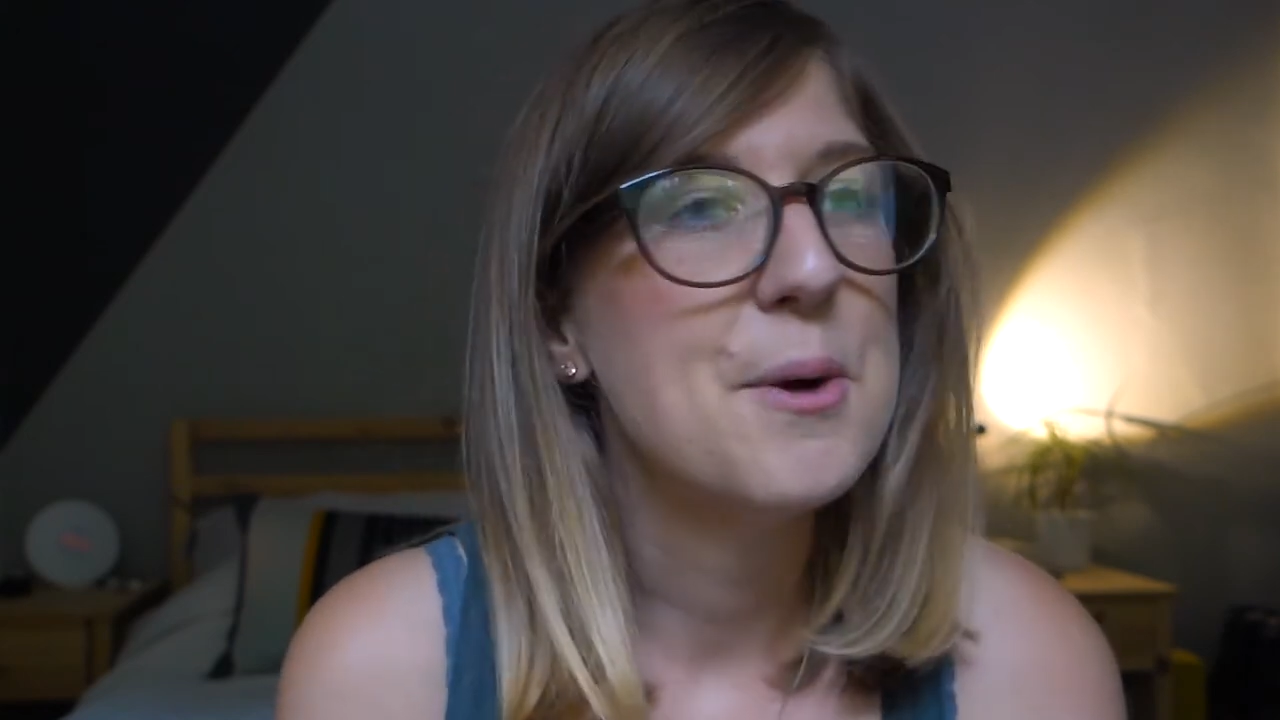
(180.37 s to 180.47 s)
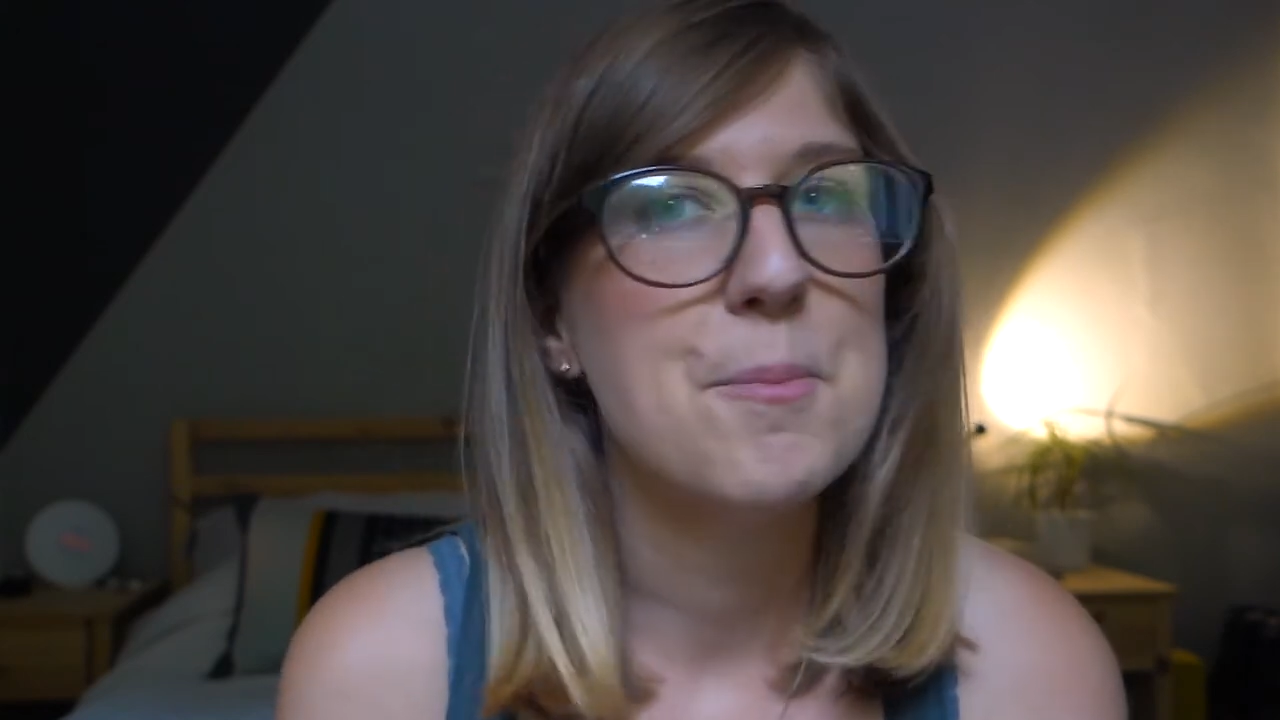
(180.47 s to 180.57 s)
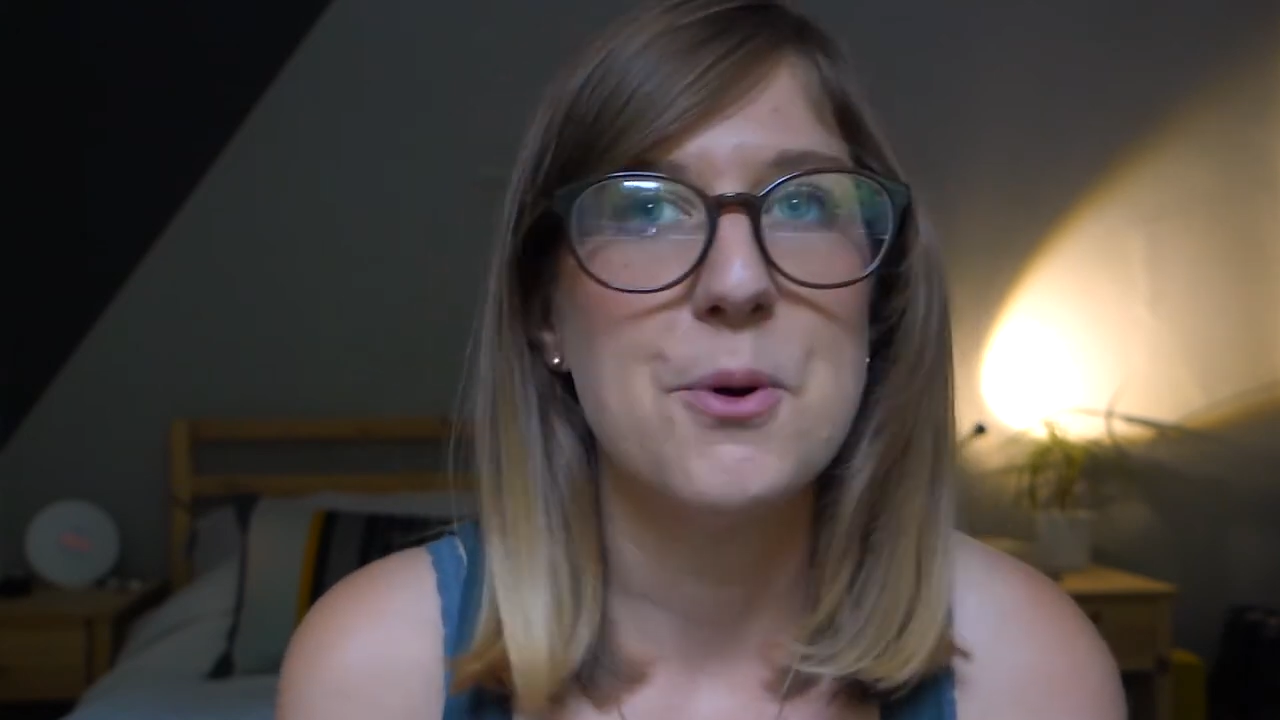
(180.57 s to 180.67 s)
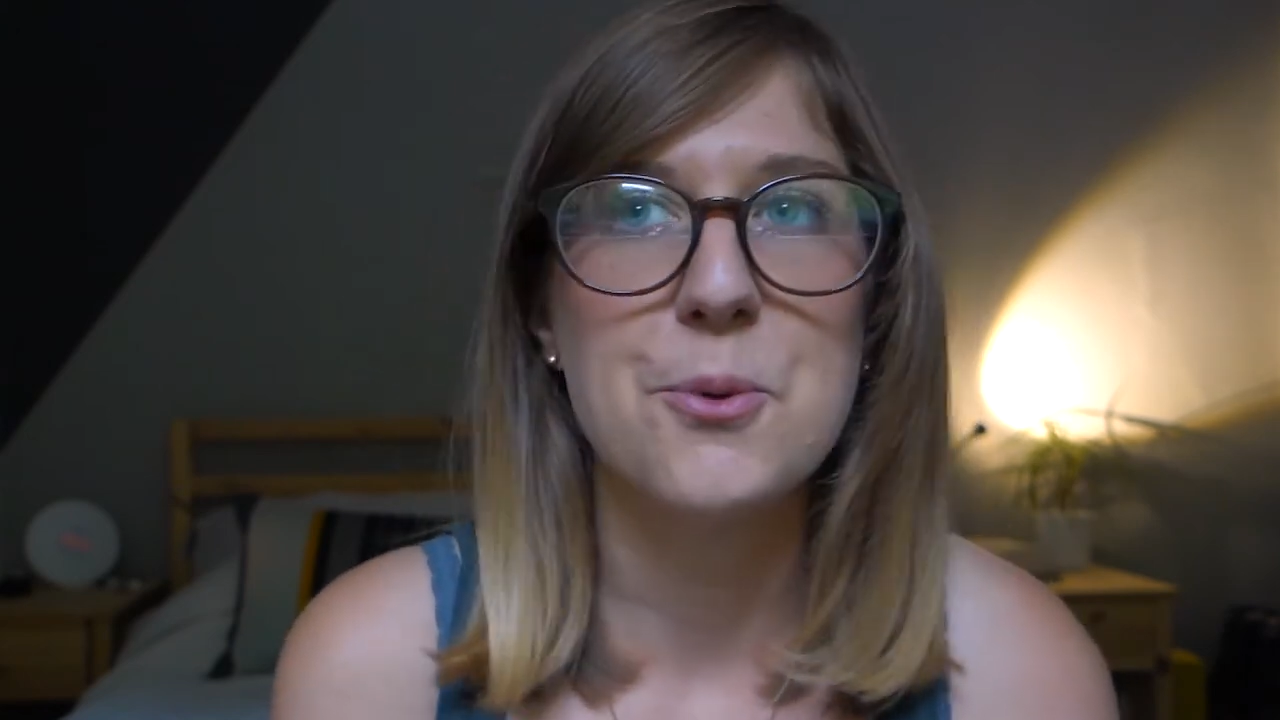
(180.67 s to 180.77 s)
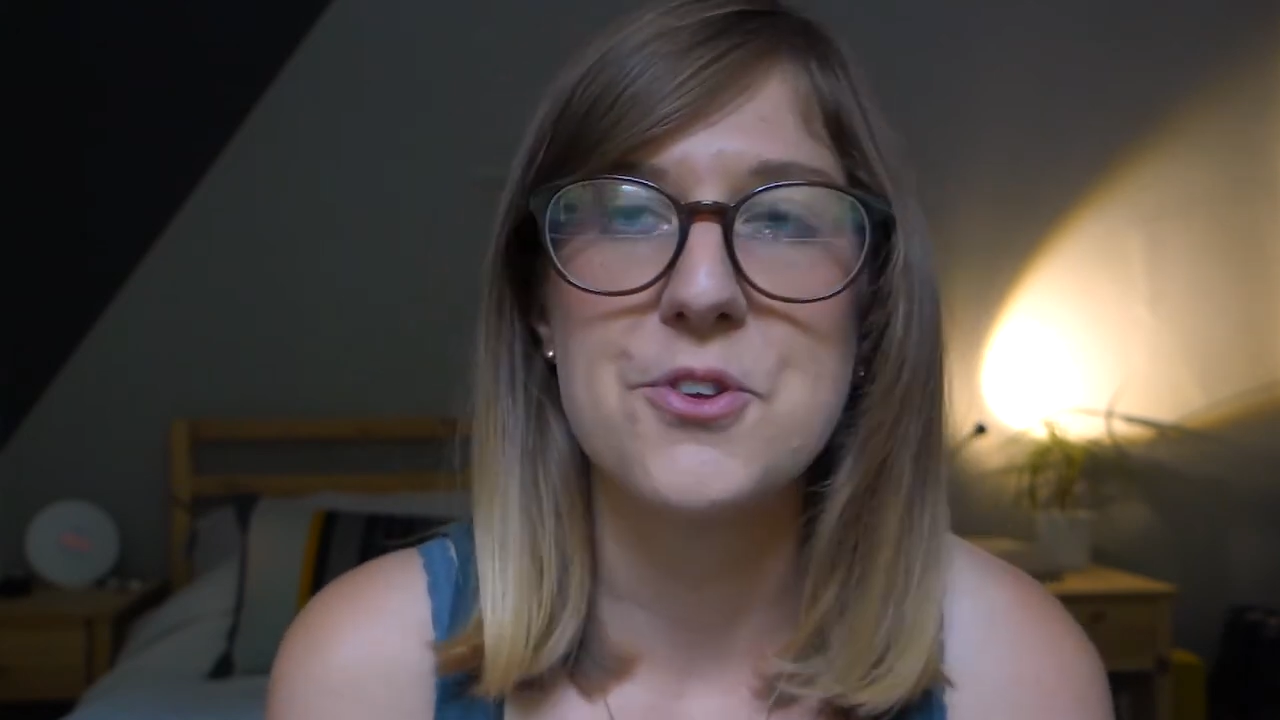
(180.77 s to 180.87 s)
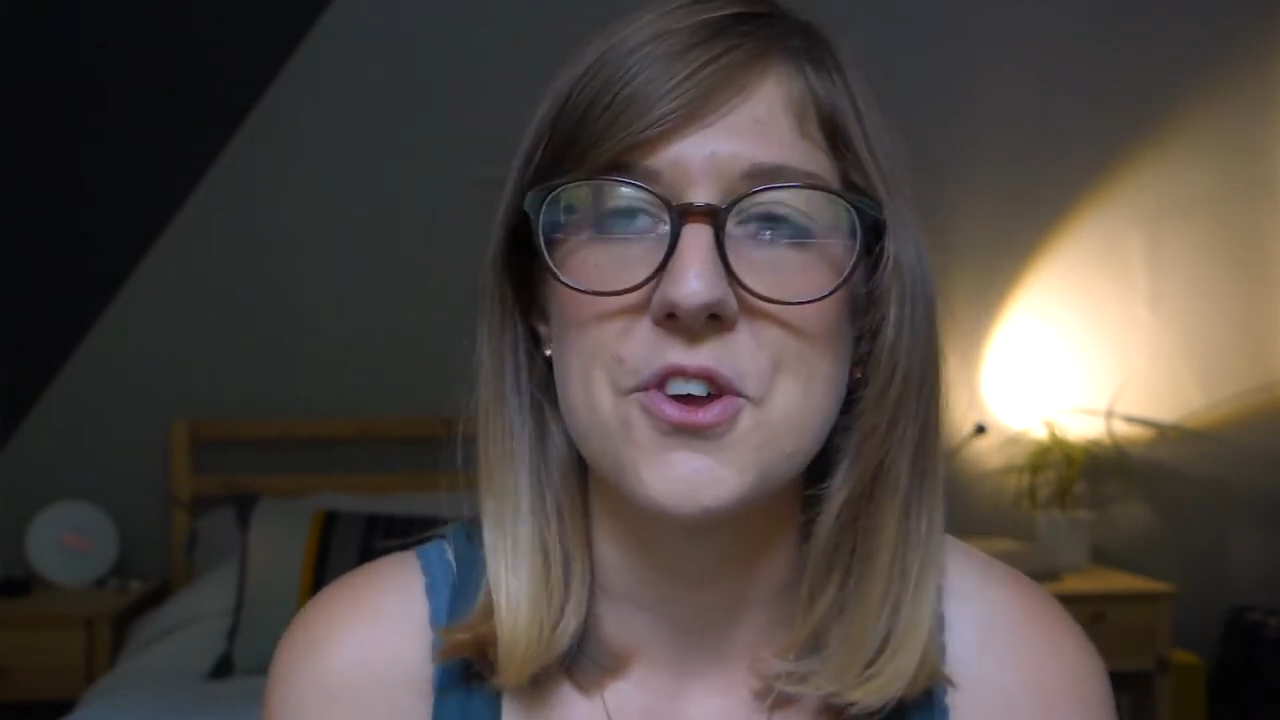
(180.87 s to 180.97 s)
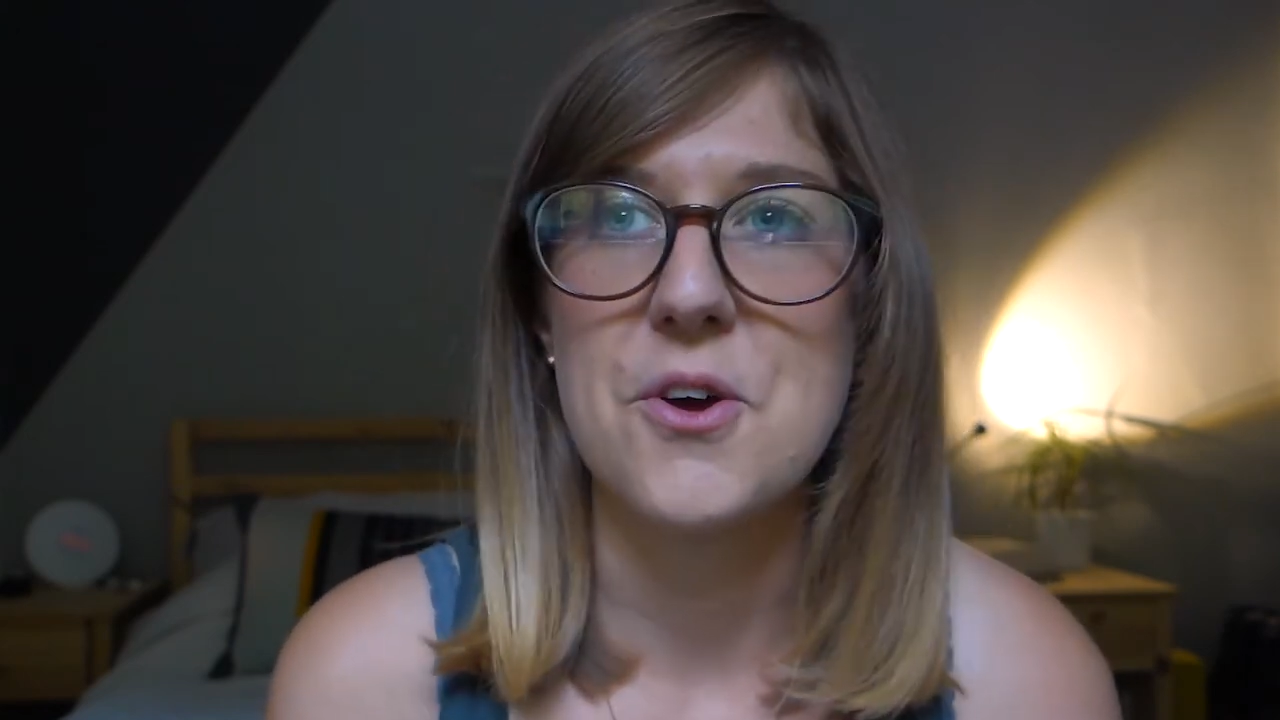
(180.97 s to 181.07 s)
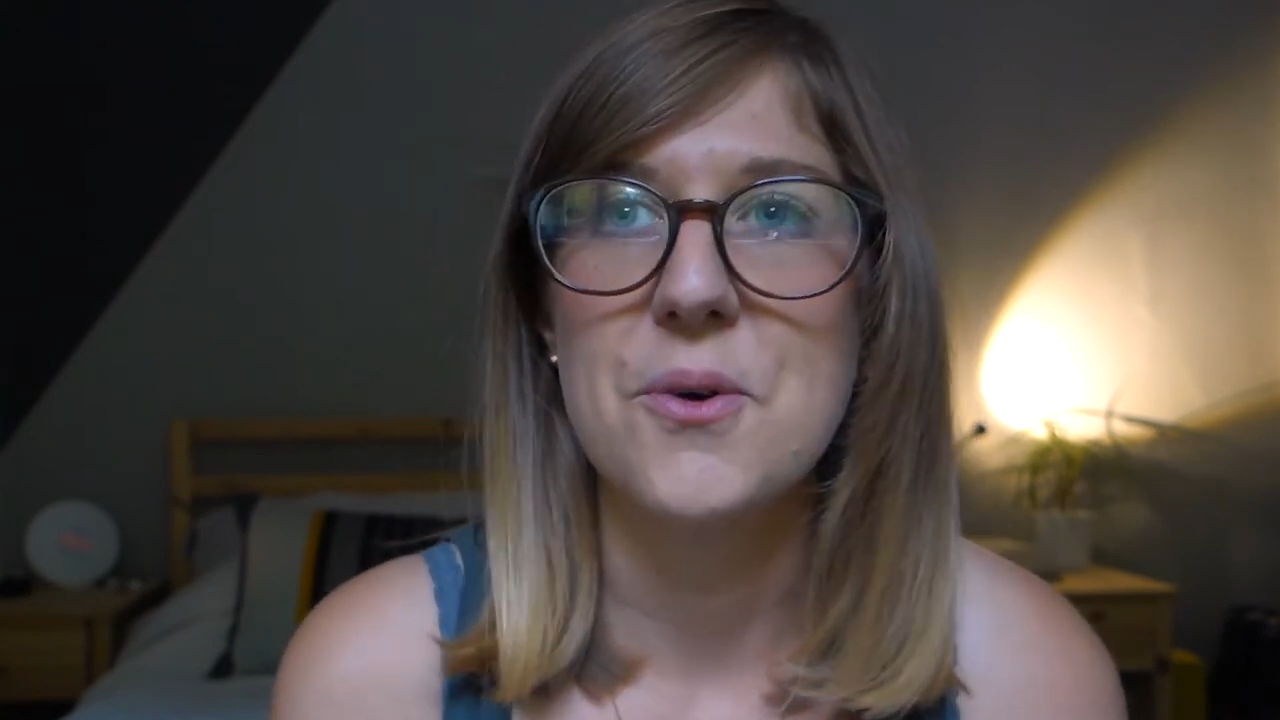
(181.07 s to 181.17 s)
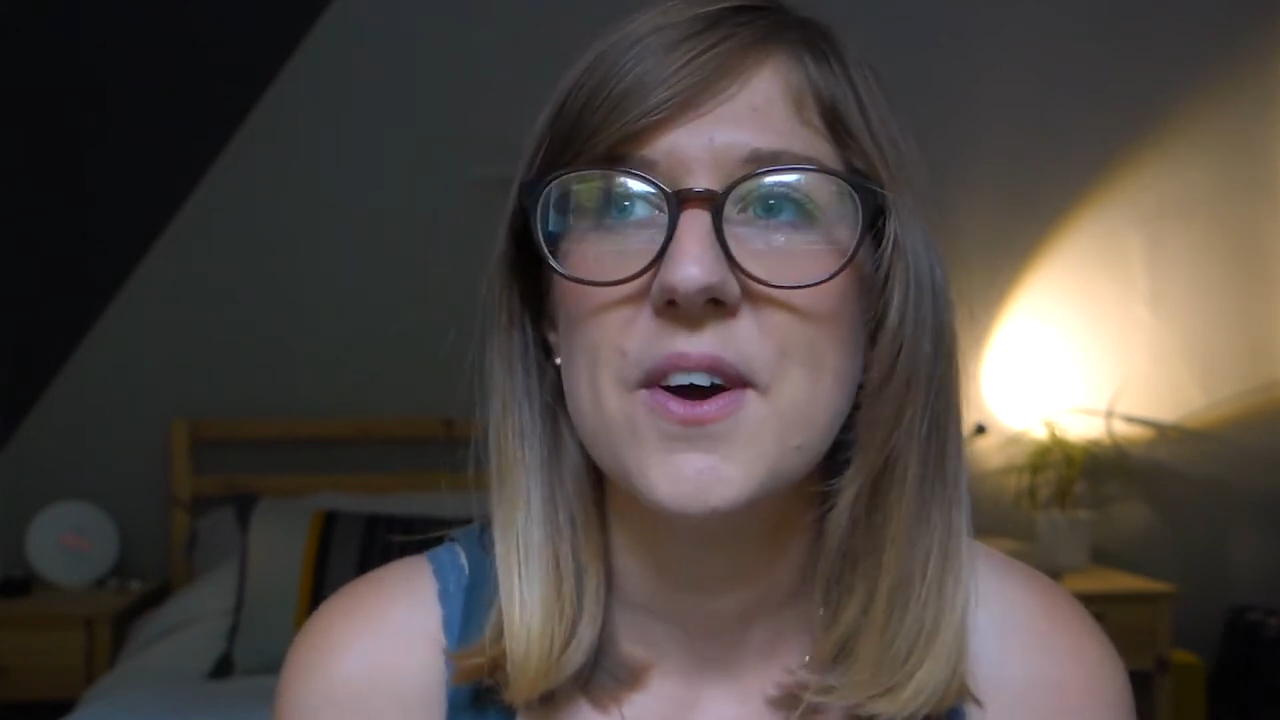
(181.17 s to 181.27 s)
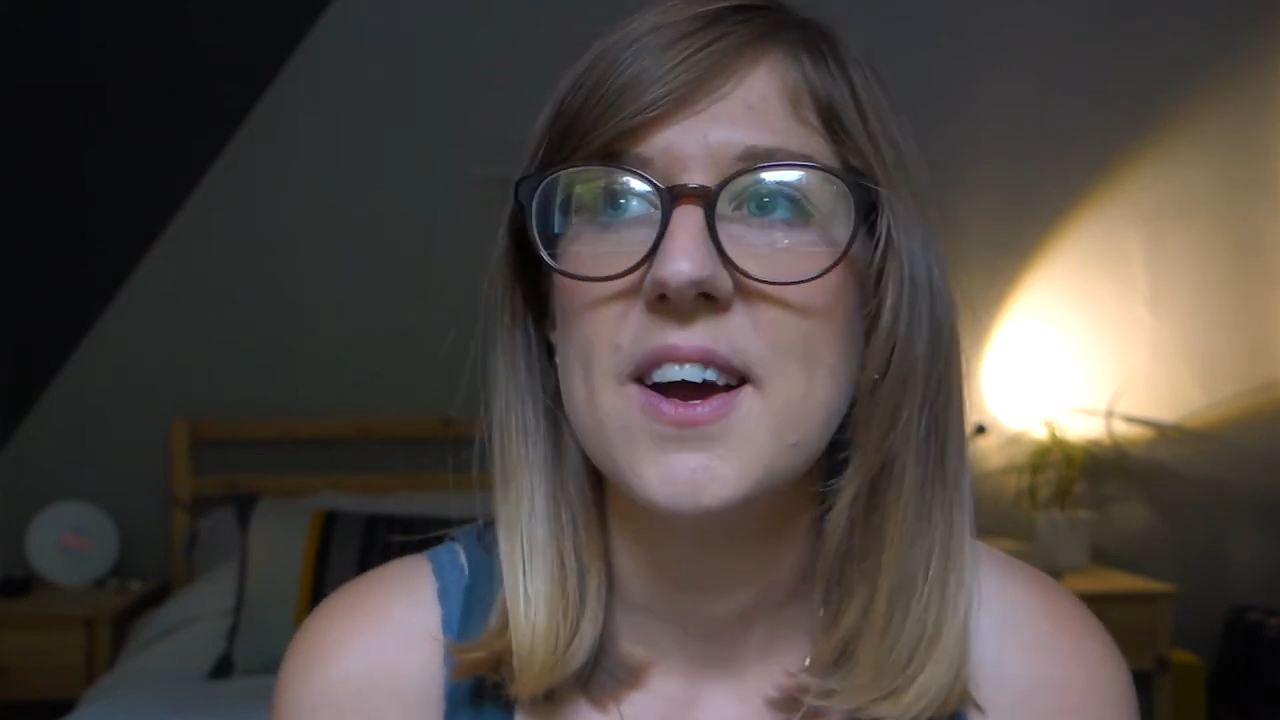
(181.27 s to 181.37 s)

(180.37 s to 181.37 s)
But also,